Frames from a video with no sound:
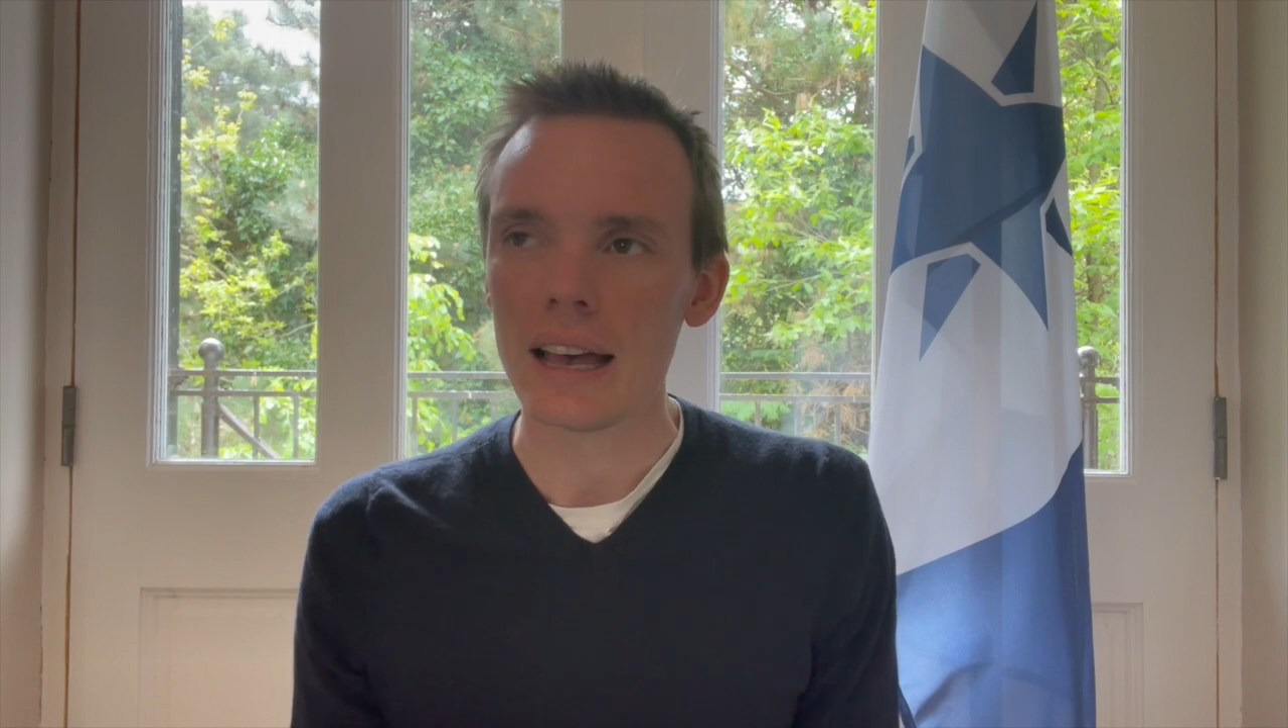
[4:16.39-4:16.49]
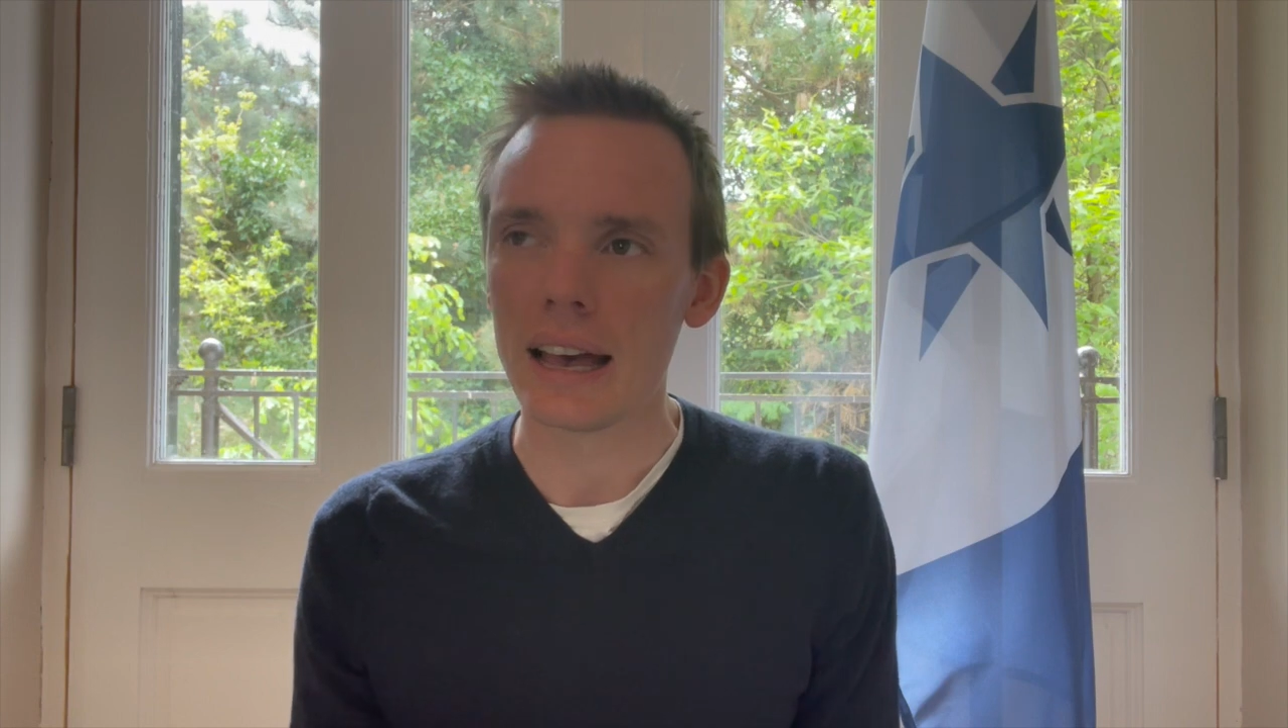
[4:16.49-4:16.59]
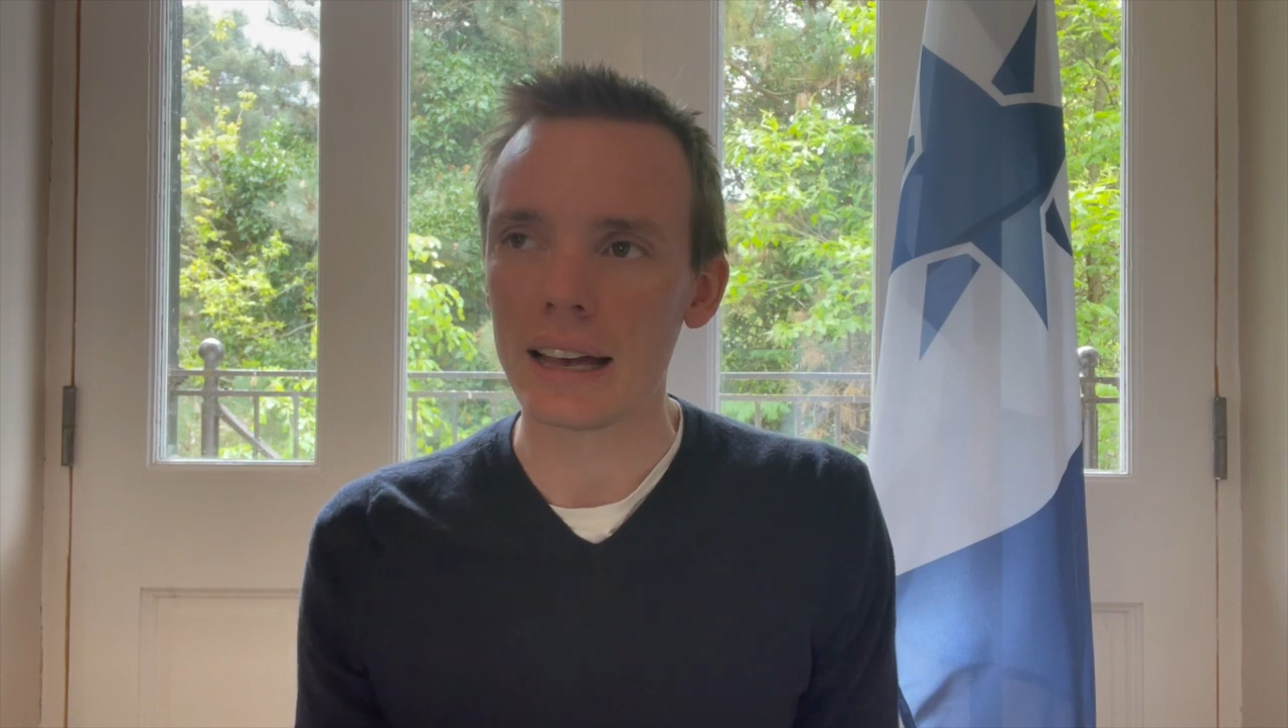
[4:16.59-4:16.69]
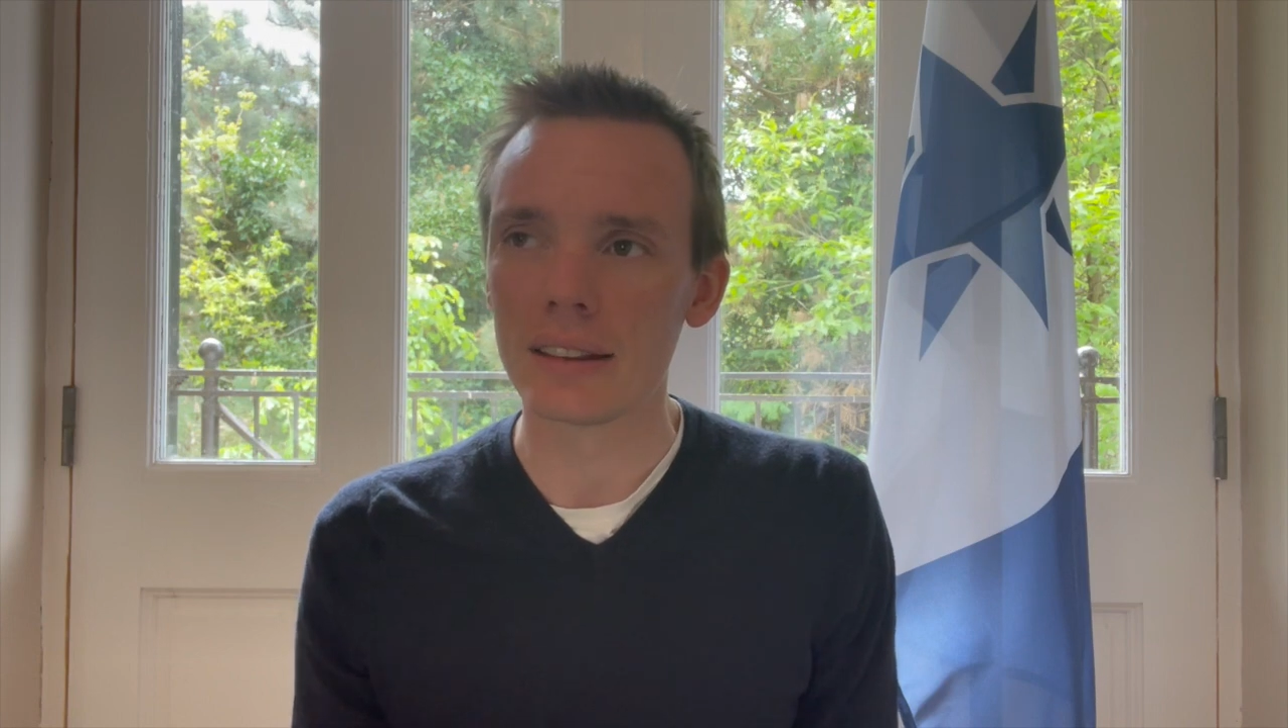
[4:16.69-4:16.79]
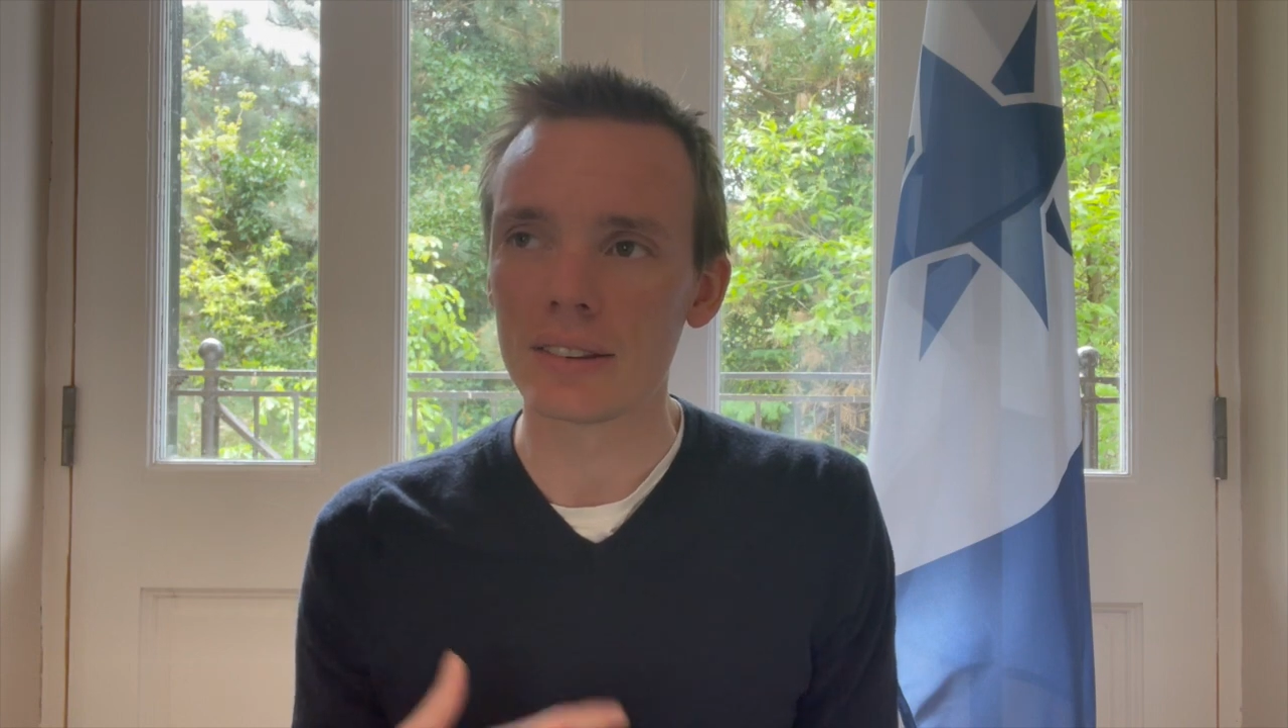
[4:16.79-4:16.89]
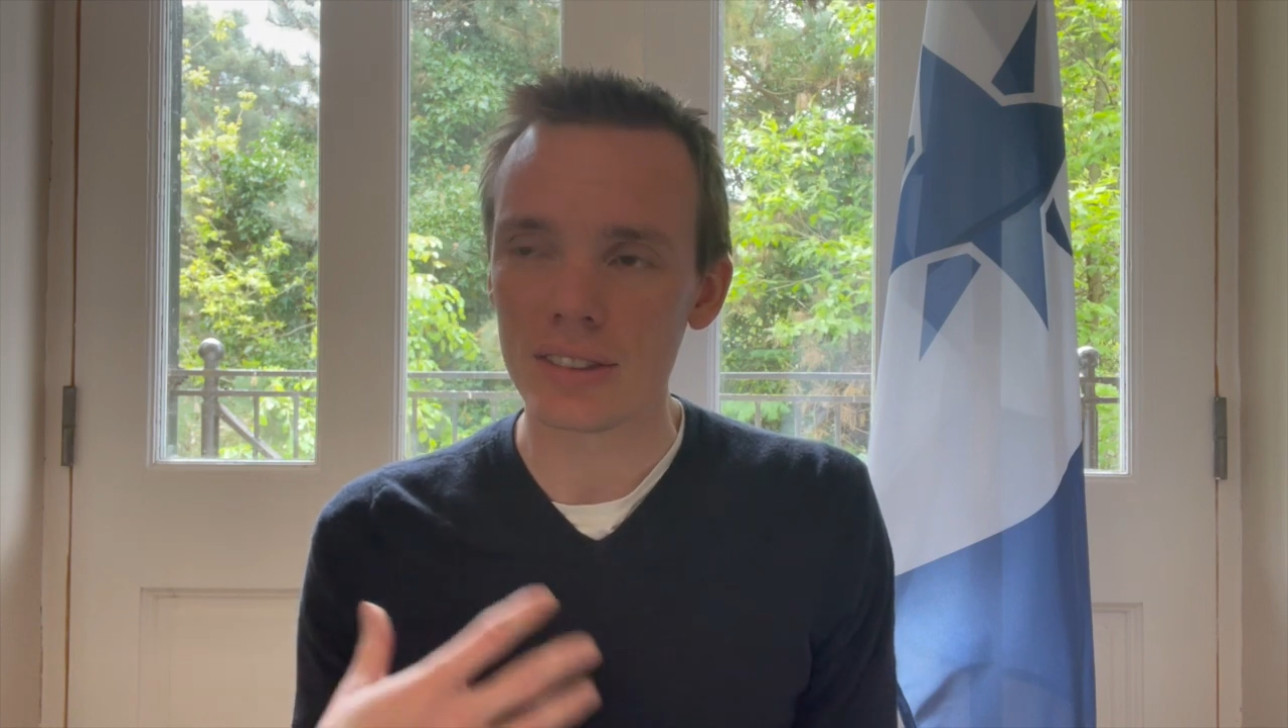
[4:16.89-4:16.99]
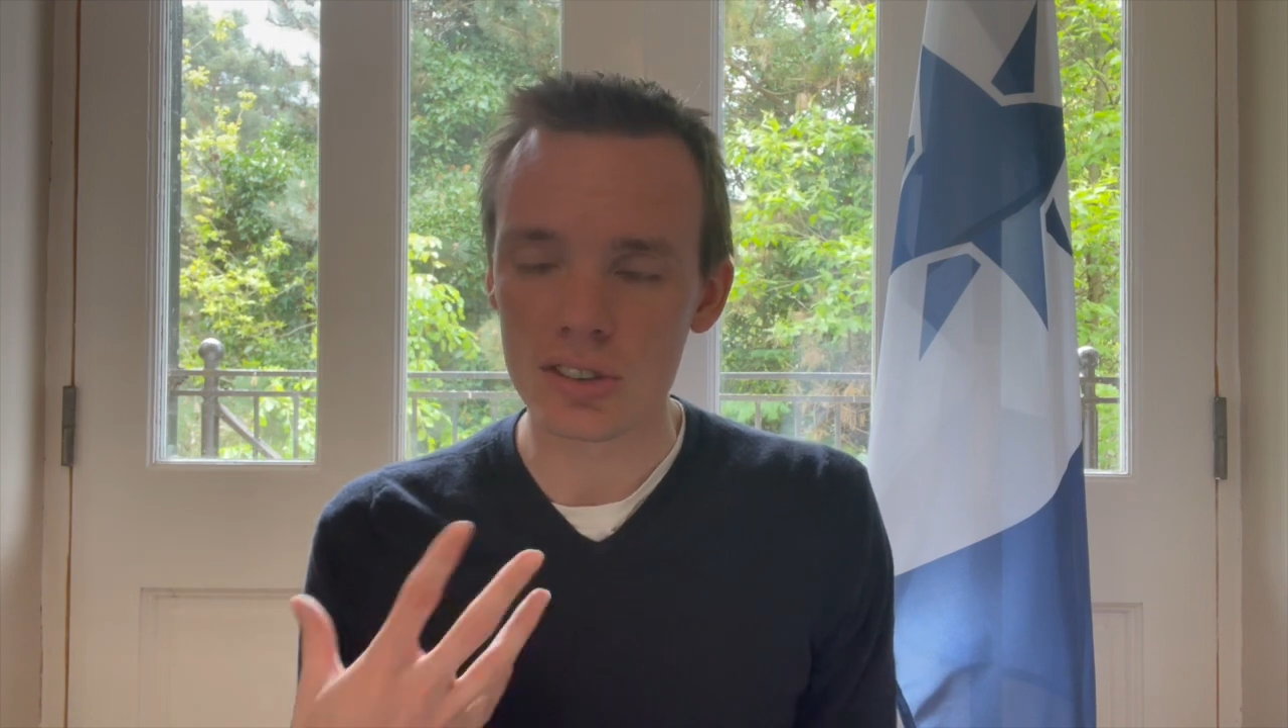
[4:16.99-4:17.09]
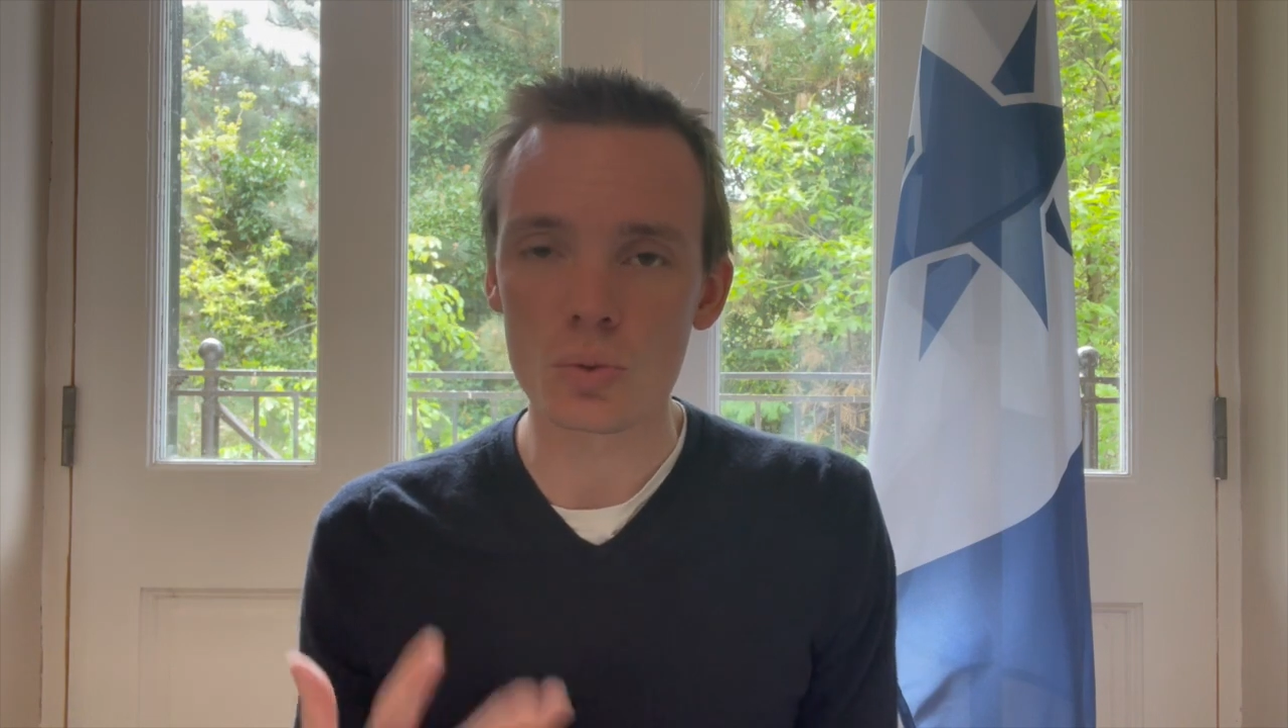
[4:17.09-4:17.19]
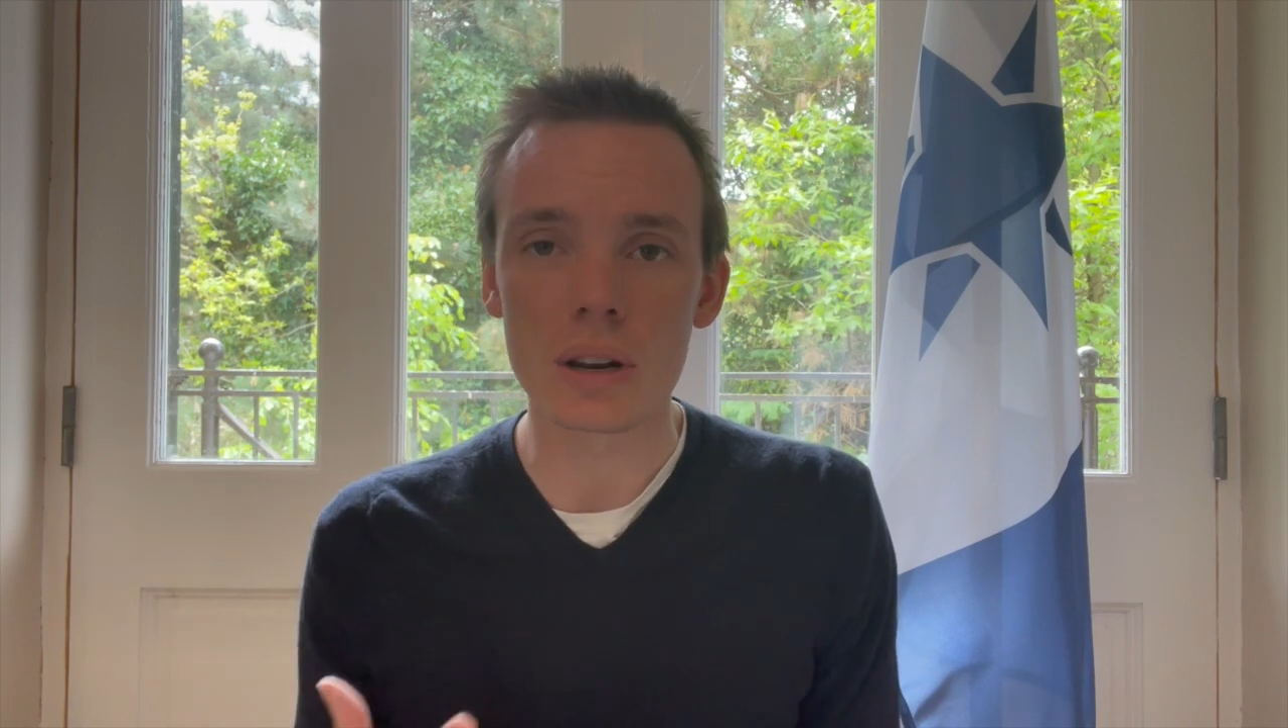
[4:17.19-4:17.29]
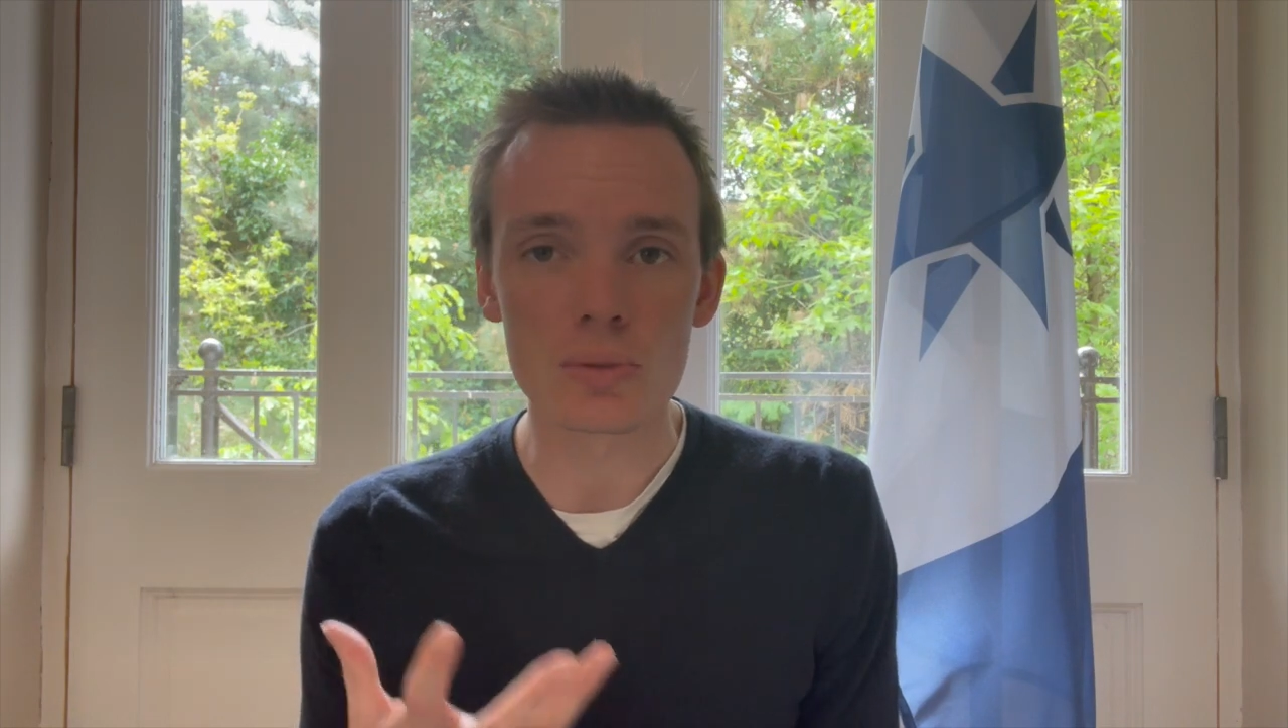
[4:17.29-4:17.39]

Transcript: And this is what I'm